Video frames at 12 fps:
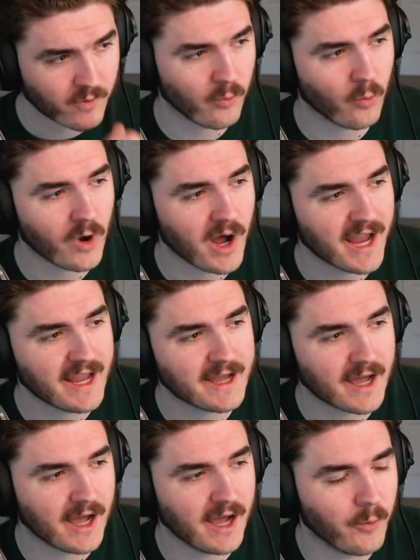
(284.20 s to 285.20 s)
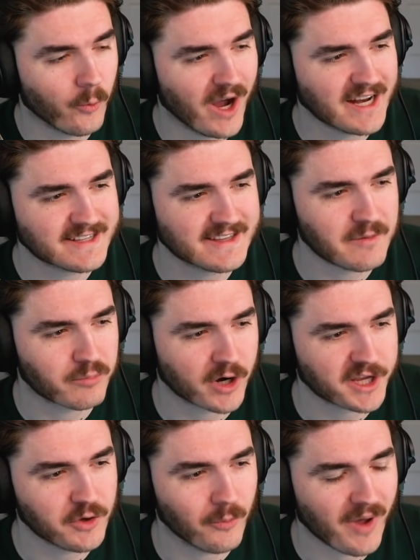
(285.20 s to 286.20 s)
Why did they
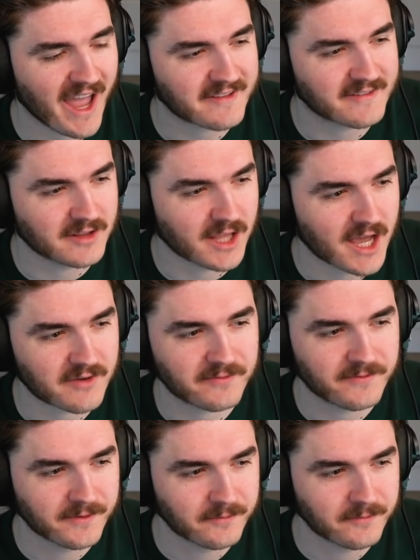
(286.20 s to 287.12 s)
bring you back to life?